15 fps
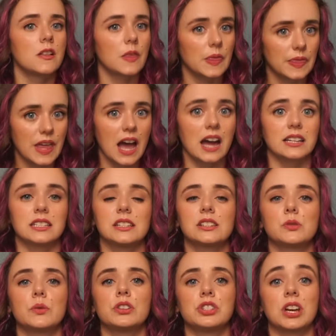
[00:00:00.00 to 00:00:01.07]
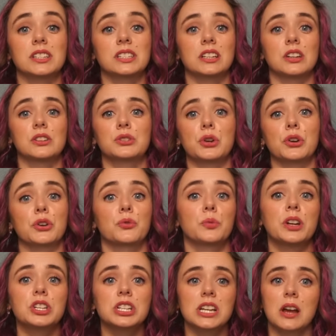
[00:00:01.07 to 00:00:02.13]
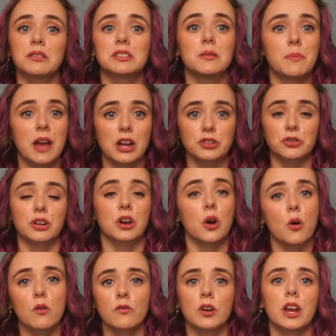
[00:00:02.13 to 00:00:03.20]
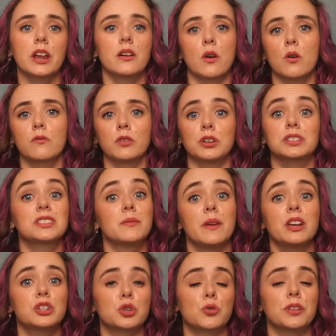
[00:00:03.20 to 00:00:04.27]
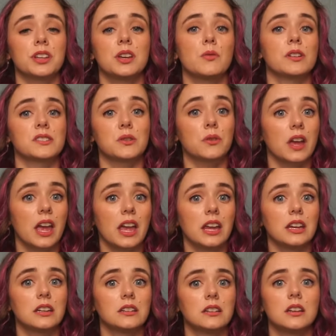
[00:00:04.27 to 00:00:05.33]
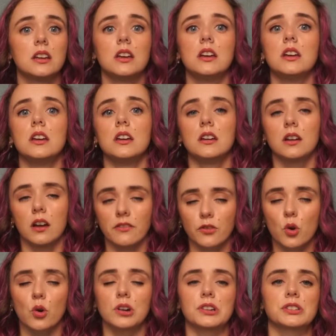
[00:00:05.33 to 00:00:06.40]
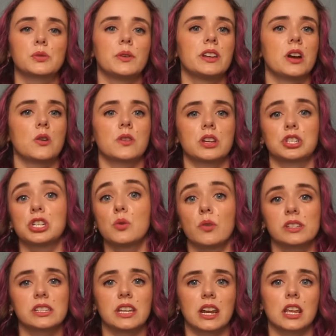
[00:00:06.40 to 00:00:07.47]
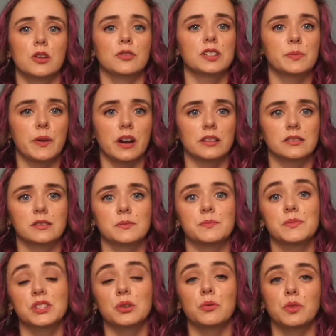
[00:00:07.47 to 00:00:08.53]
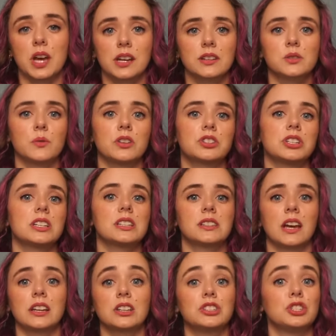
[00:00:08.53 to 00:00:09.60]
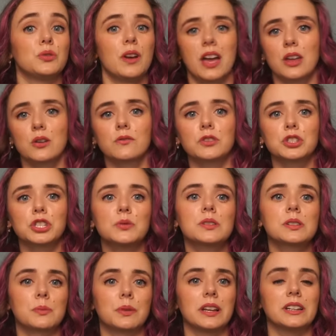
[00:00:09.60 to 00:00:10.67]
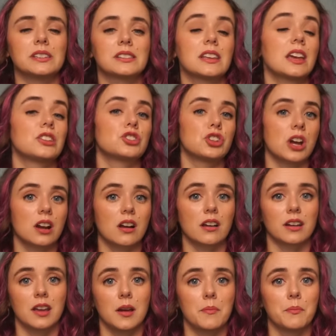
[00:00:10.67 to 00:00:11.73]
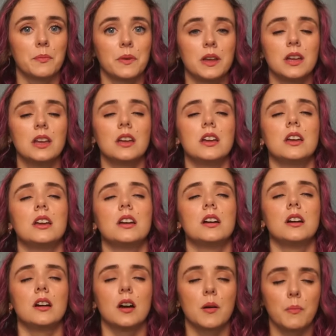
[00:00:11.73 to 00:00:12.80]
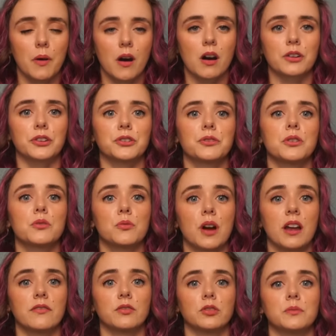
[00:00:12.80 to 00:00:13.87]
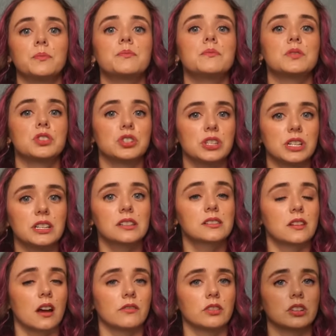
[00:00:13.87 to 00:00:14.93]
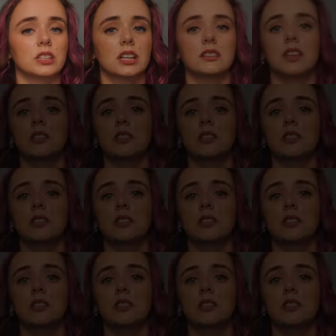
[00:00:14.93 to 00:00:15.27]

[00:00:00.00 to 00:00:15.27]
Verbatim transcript: That is when Jessica started reaching out to Patrick over and over to make sure he was okay. Of course, we know that she wasn't getting a response, so that is when she decided to head over to his place and check on him. Upon her arrival, she discovered